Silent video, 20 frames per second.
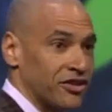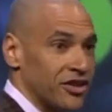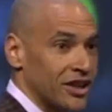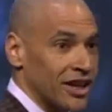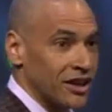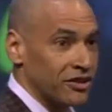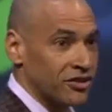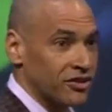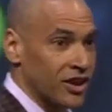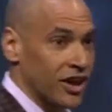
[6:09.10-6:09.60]

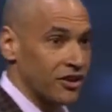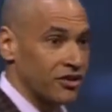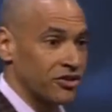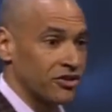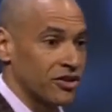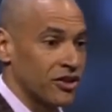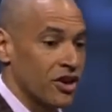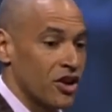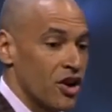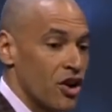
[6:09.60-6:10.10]
against
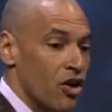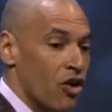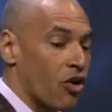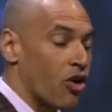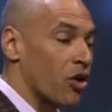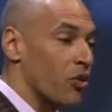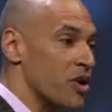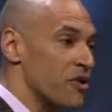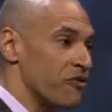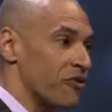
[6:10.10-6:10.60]
us,
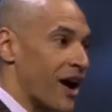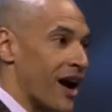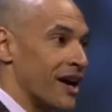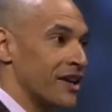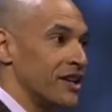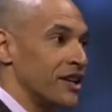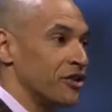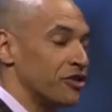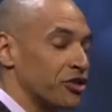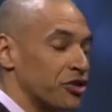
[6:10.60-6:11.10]
or are we
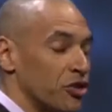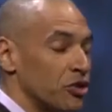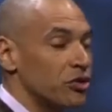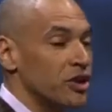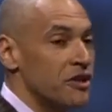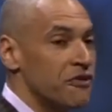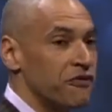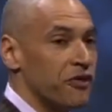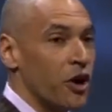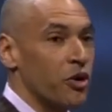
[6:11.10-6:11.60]
finding
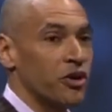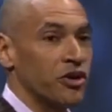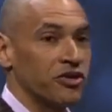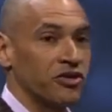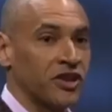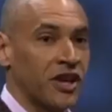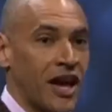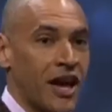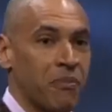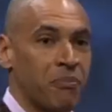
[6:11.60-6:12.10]
truly
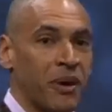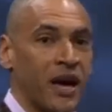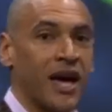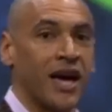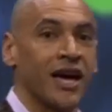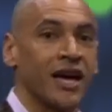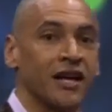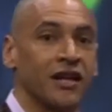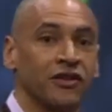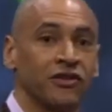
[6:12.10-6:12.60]
focused
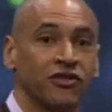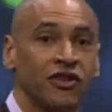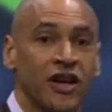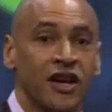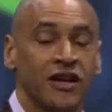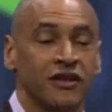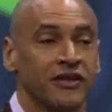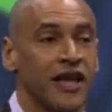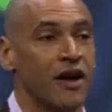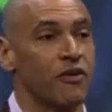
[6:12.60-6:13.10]
campaigns
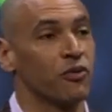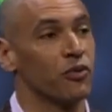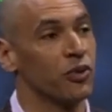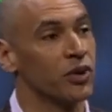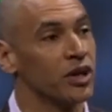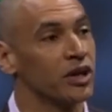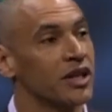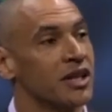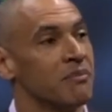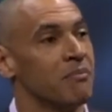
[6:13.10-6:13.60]
that
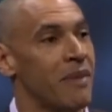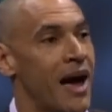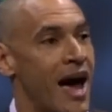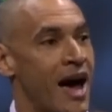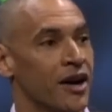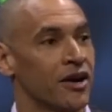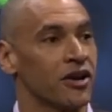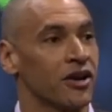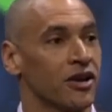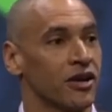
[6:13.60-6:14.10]
really
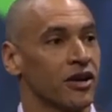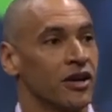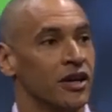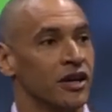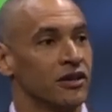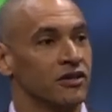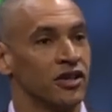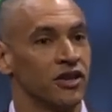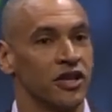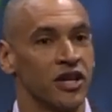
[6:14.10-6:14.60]
matter
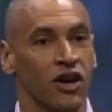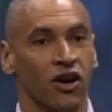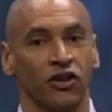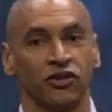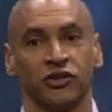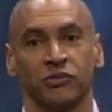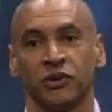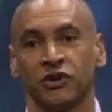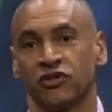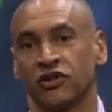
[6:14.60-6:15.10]
to the
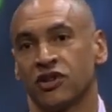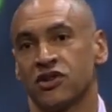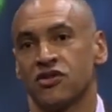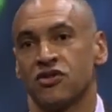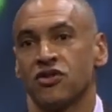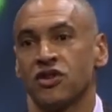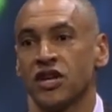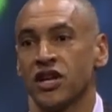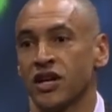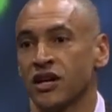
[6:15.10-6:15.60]
ultimate
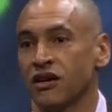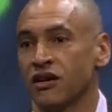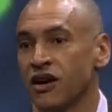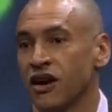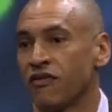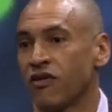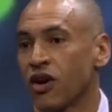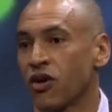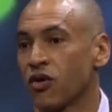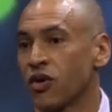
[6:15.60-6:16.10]
security
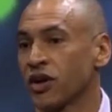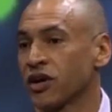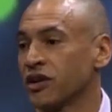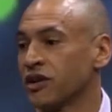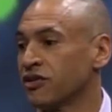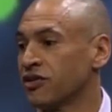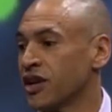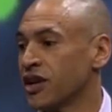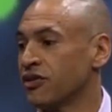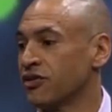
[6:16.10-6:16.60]
of our
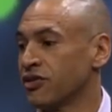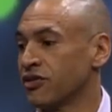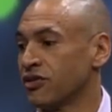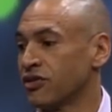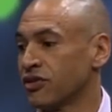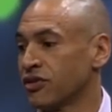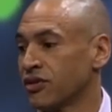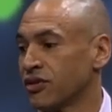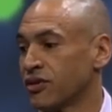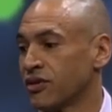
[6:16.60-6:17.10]

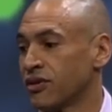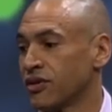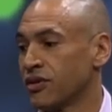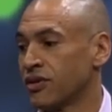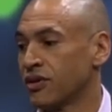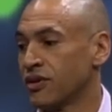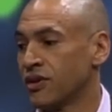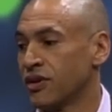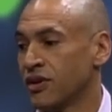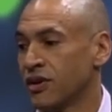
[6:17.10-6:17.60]
organizations?
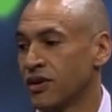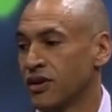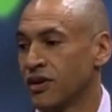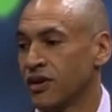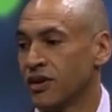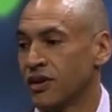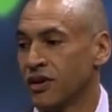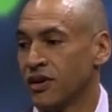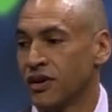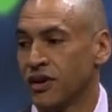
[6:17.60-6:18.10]

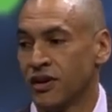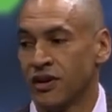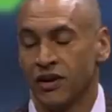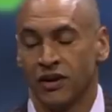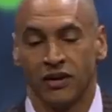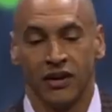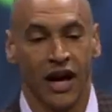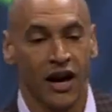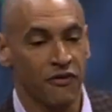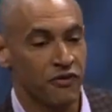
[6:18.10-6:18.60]

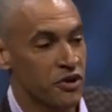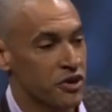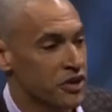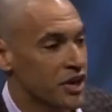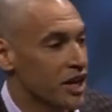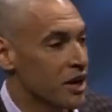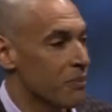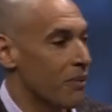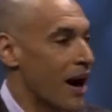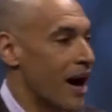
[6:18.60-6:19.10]
Now, if you
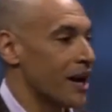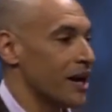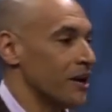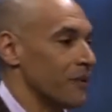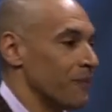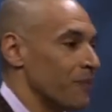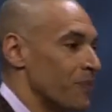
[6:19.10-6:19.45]
think about it,